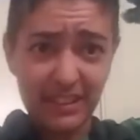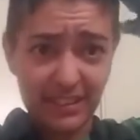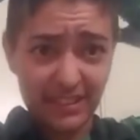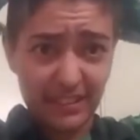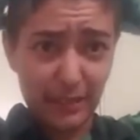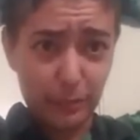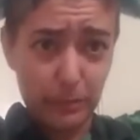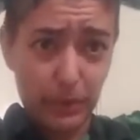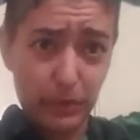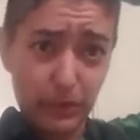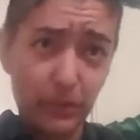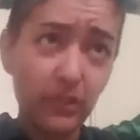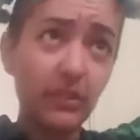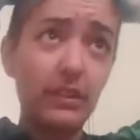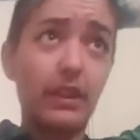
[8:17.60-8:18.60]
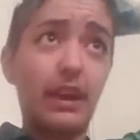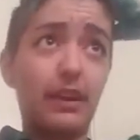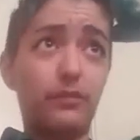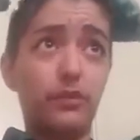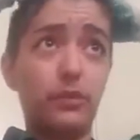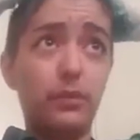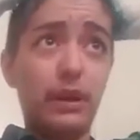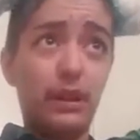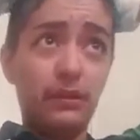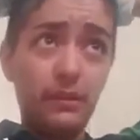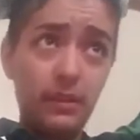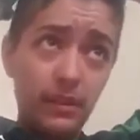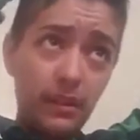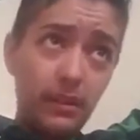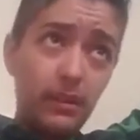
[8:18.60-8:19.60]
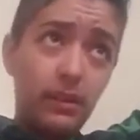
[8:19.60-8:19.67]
that this stuff burns after a while?